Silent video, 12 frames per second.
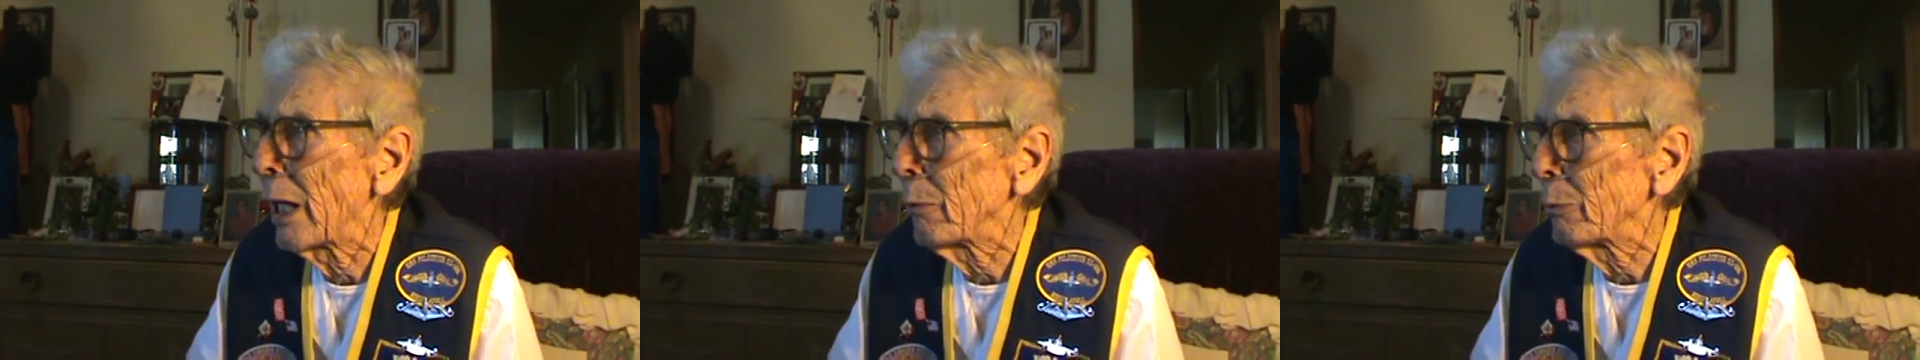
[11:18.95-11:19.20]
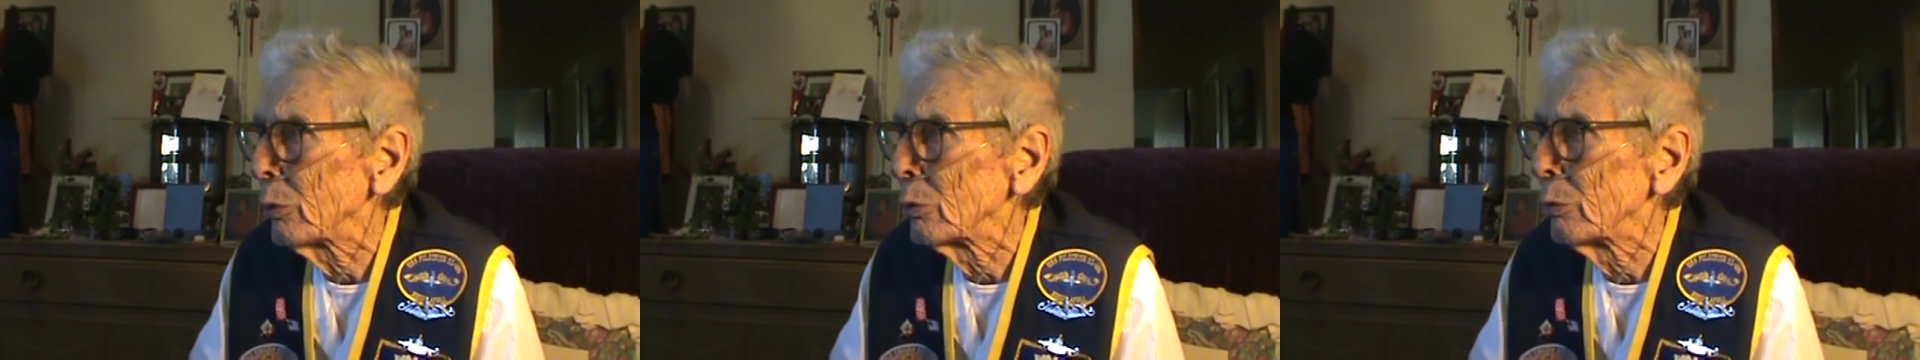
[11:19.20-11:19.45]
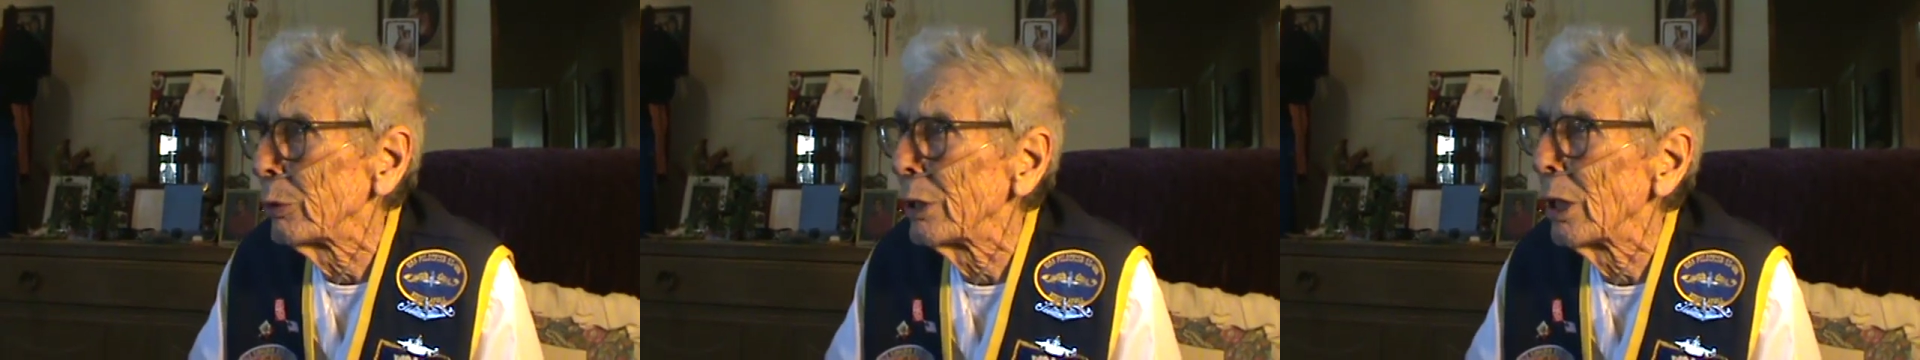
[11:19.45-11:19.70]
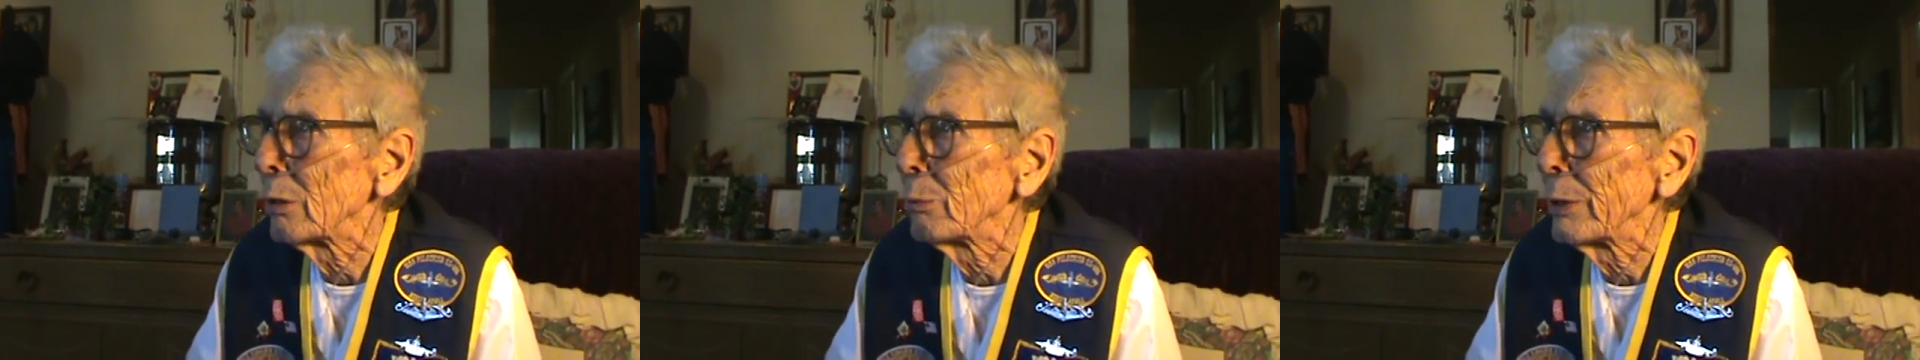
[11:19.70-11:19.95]
apples, we
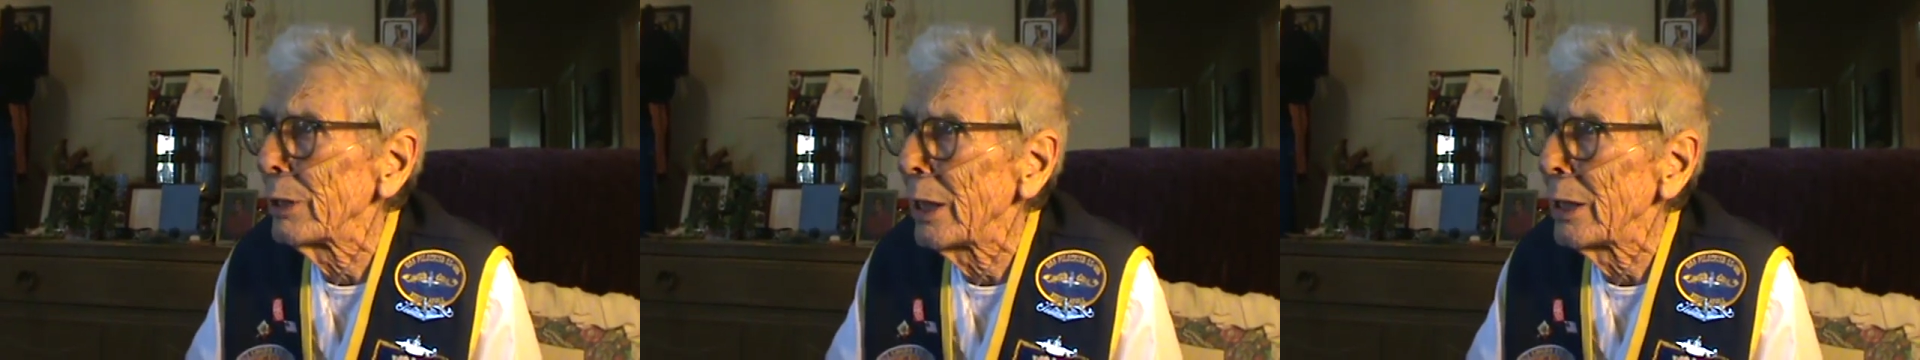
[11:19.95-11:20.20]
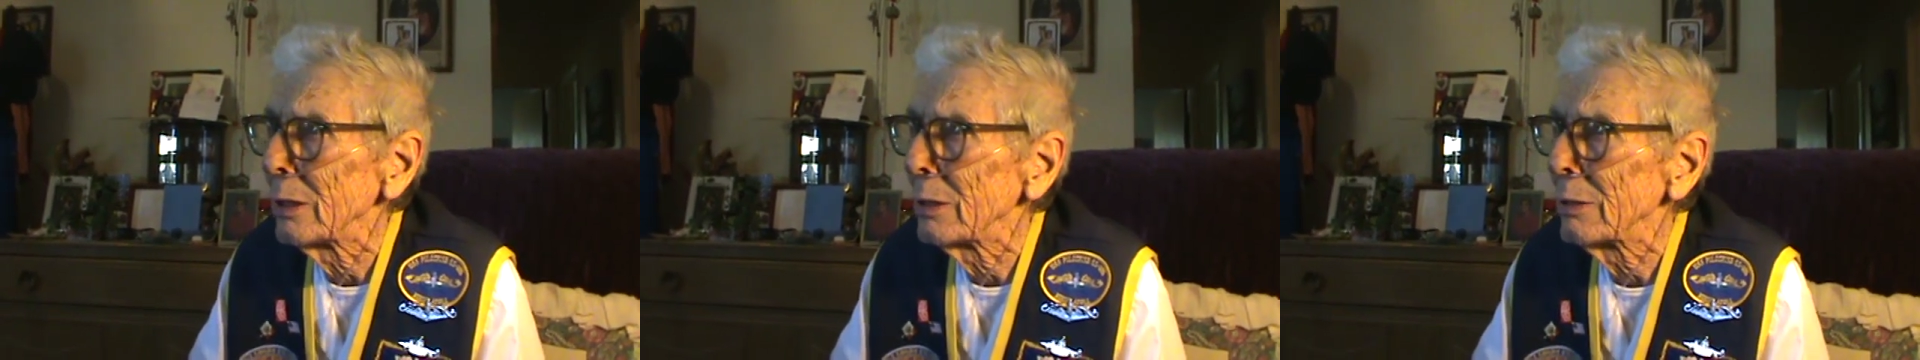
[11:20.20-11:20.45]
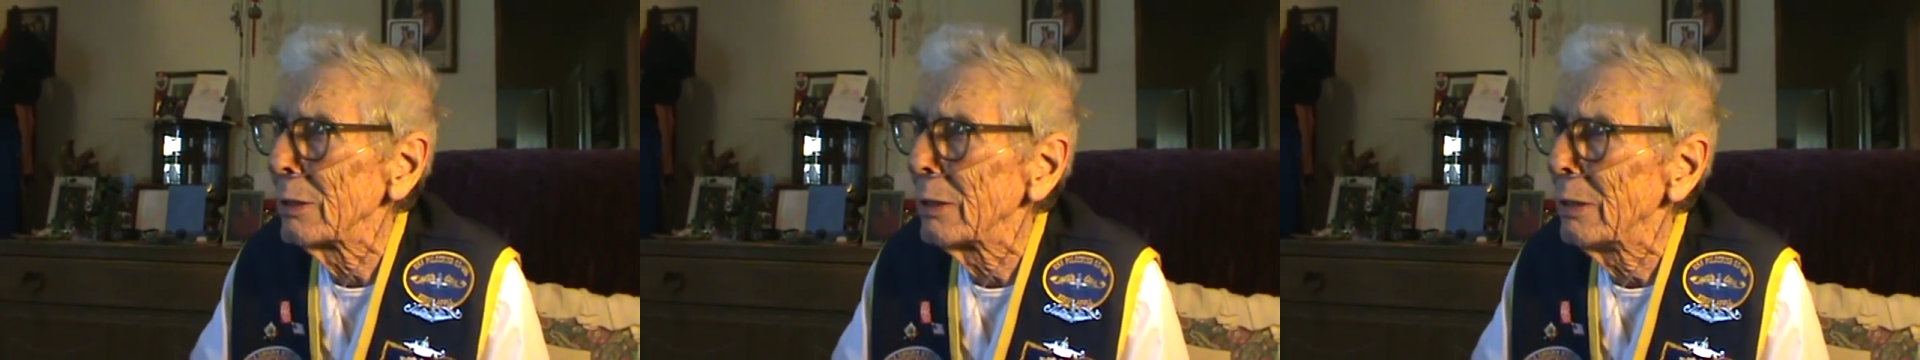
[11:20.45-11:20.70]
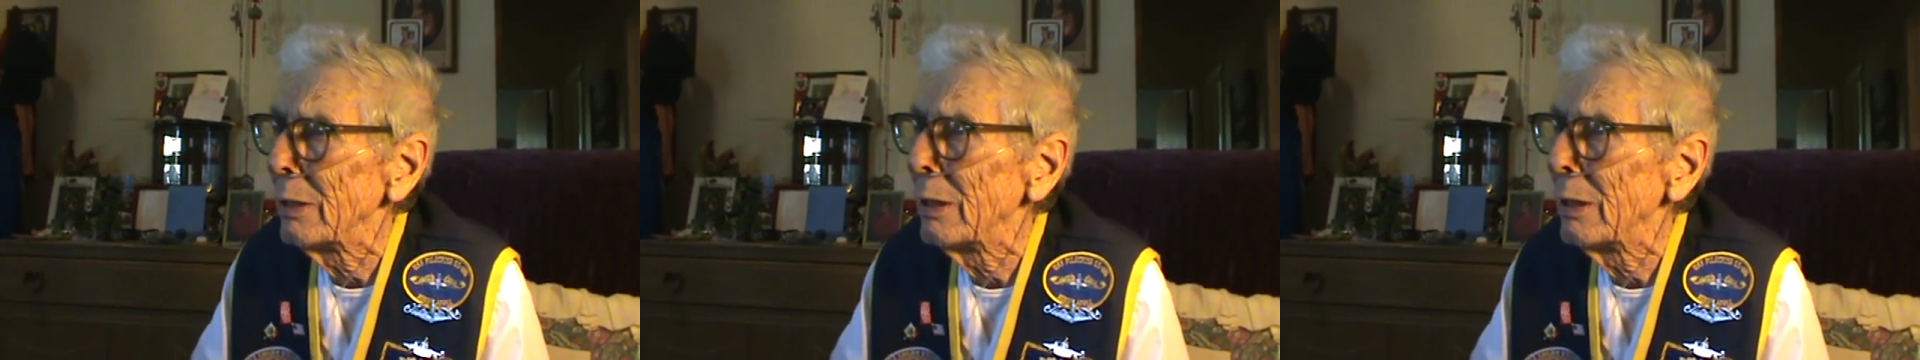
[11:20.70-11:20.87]
dug potatoes,